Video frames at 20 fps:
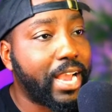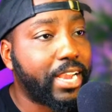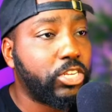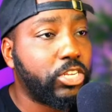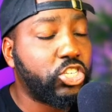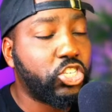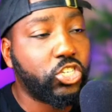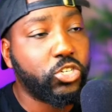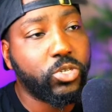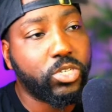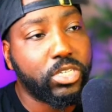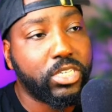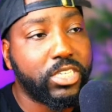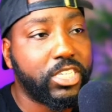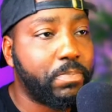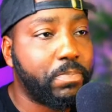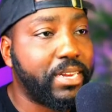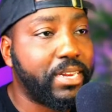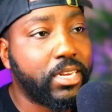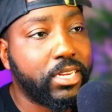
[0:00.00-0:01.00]
I can choose to
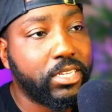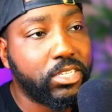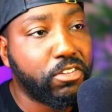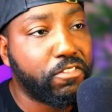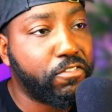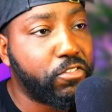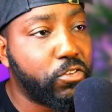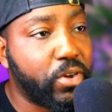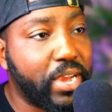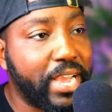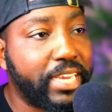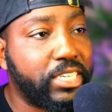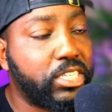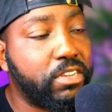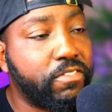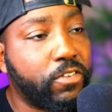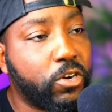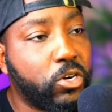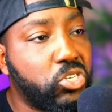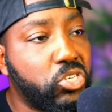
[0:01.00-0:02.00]
just make this the full H
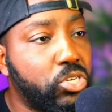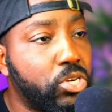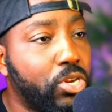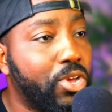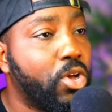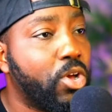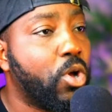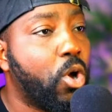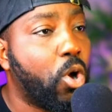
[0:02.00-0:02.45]
D version,